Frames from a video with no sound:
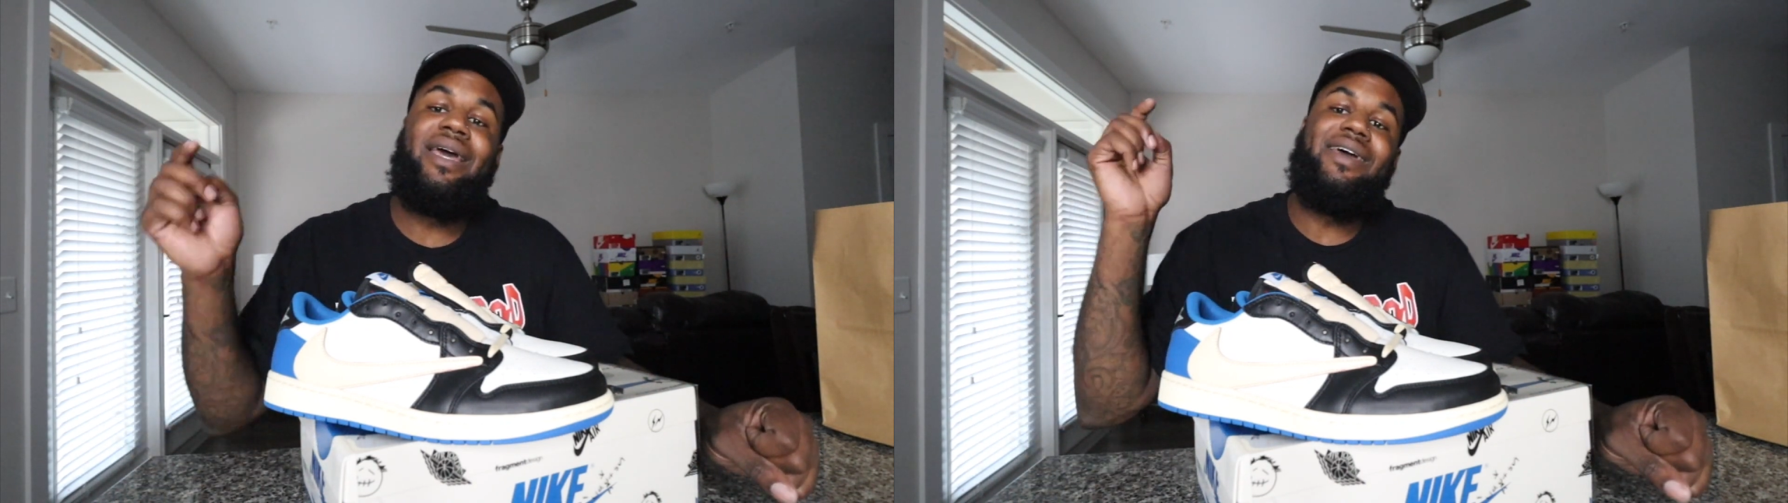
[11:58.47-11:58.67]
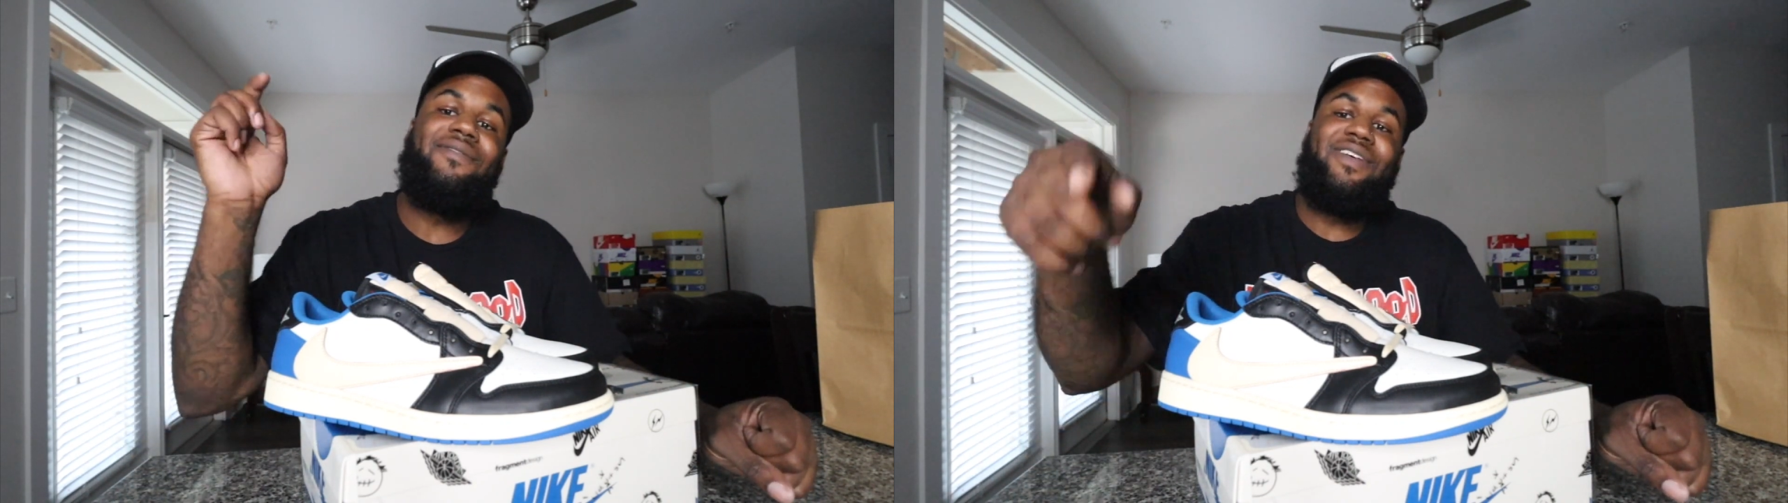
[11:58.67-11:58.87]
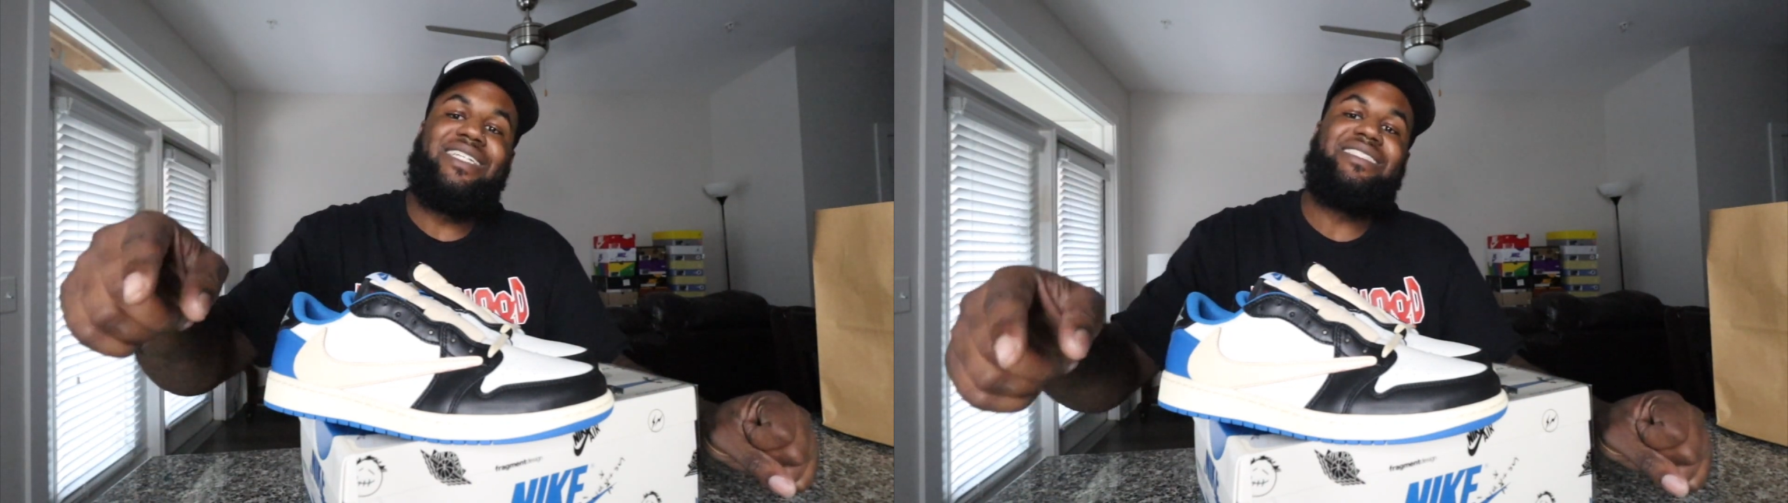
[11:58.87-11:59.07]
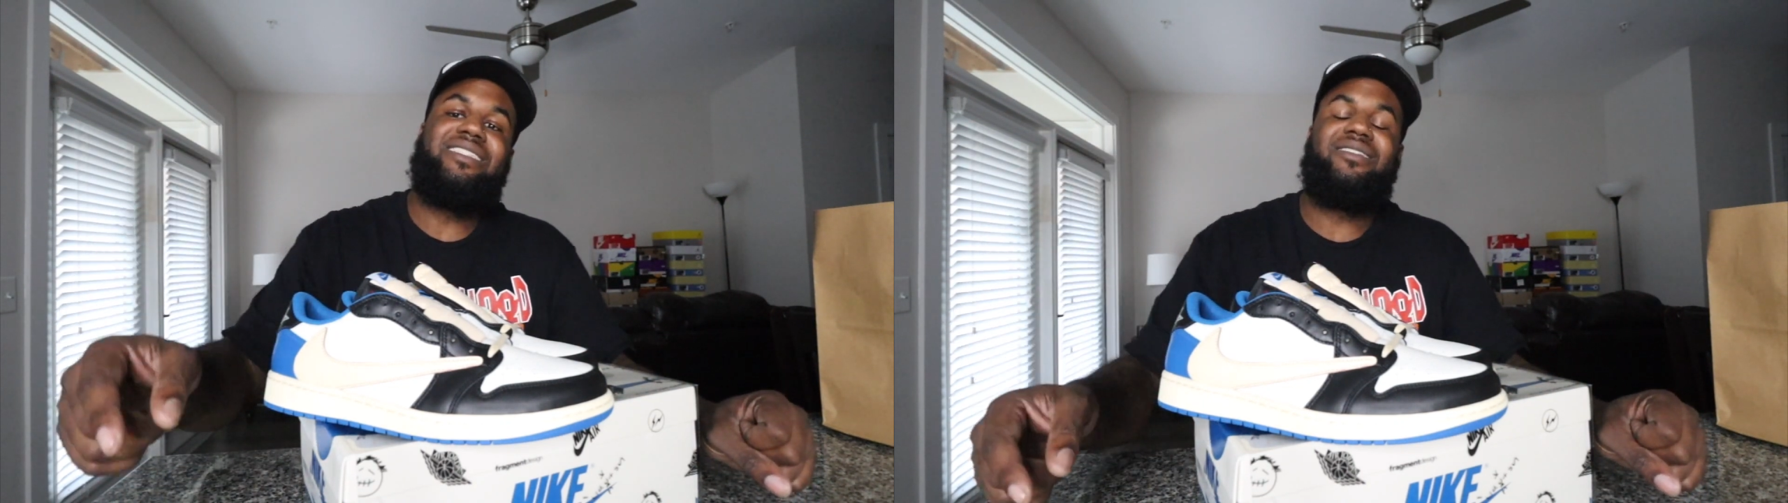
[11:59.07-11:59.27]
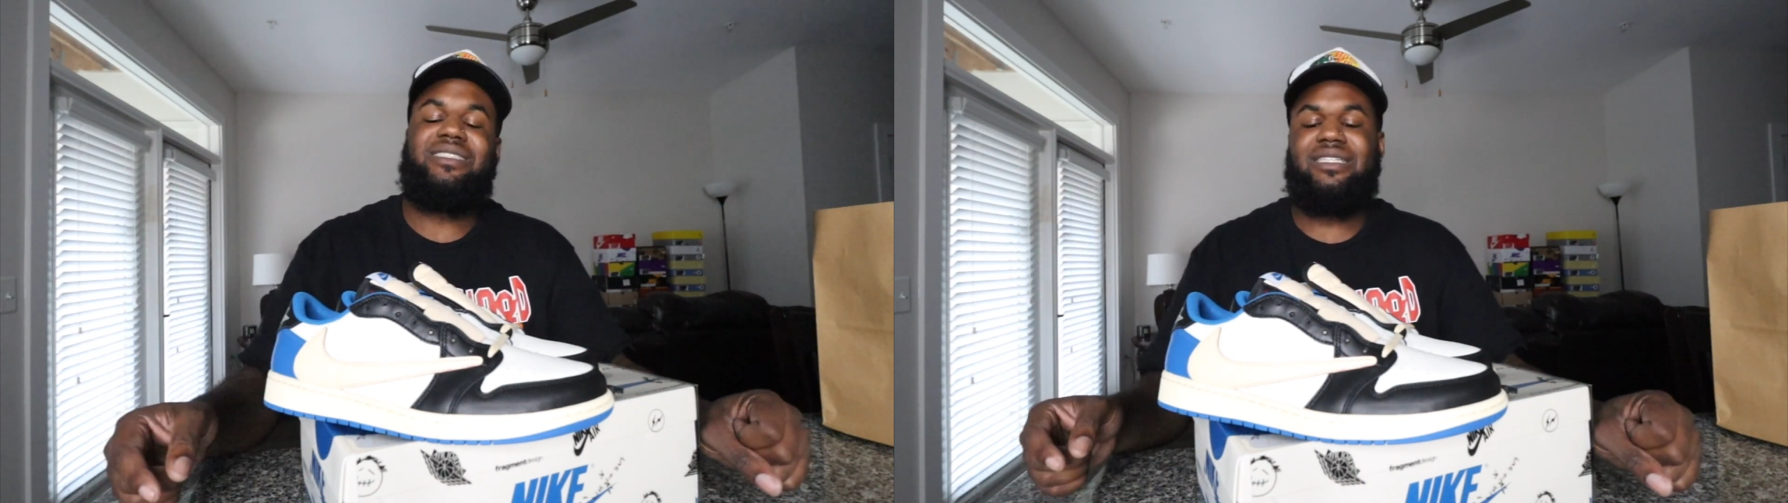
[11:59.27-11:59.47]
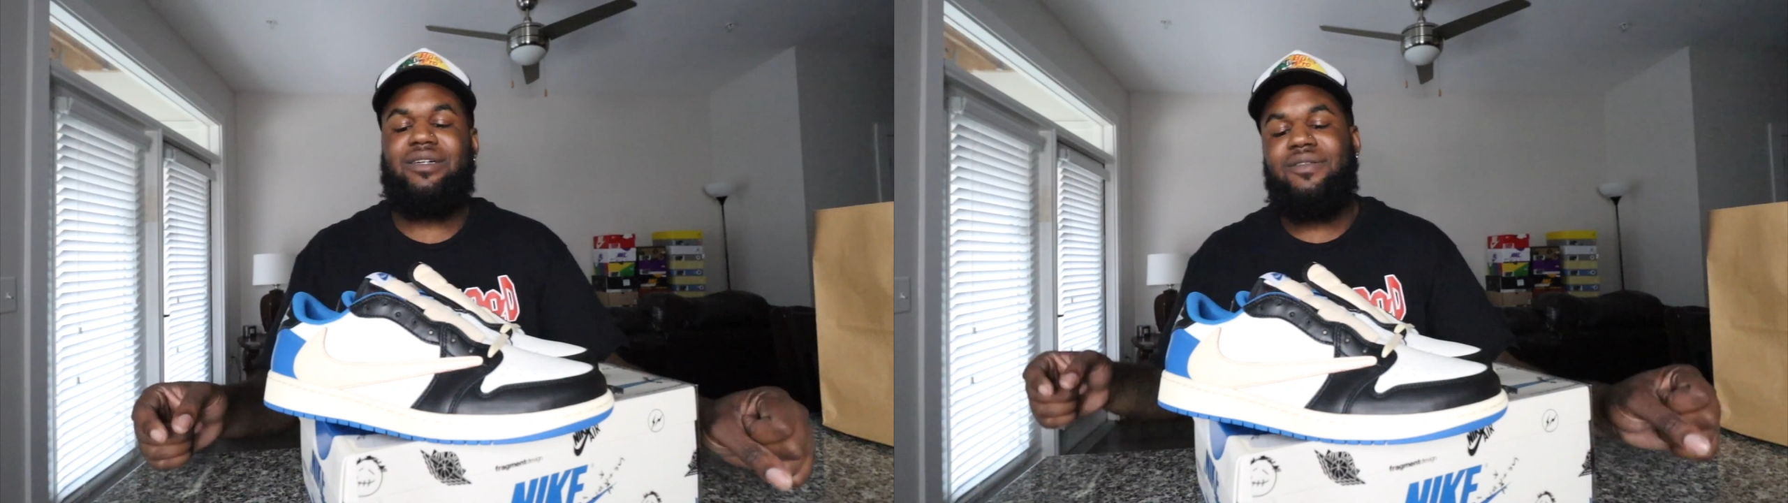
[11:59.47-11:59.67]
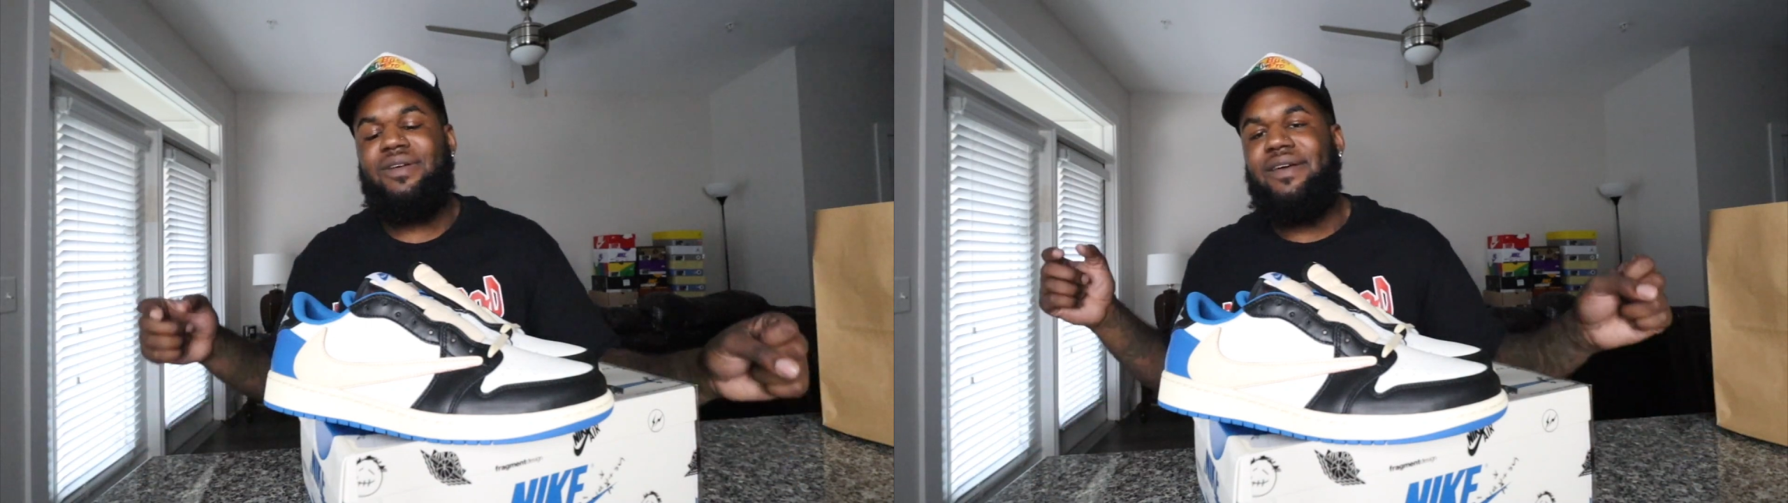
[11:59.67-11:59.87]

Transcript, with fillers: Invest in yourself,